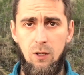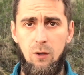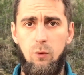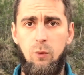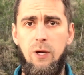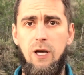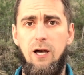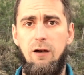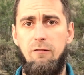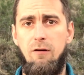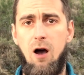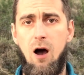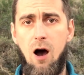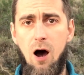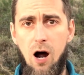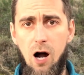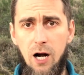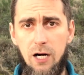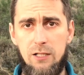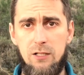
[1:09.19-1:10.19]
We have
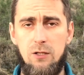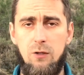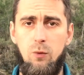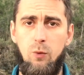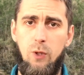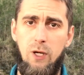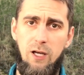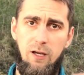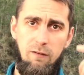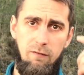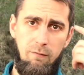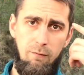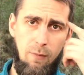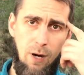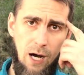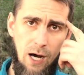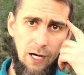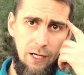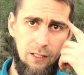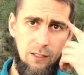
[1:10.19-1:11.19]
heart, we have
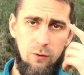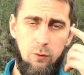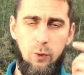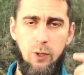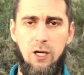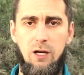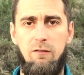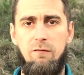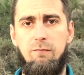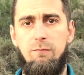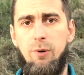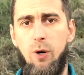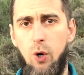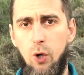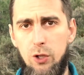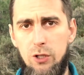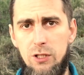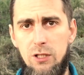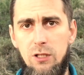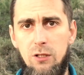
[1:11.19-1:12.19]
mind, we have
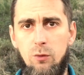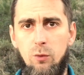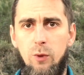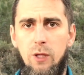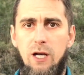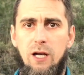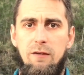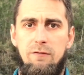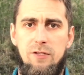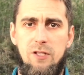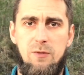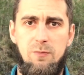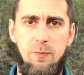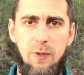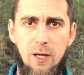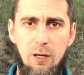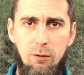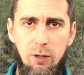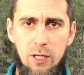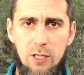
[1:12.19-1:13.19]
body, we have
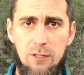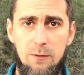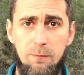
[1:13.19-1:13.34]
spirit.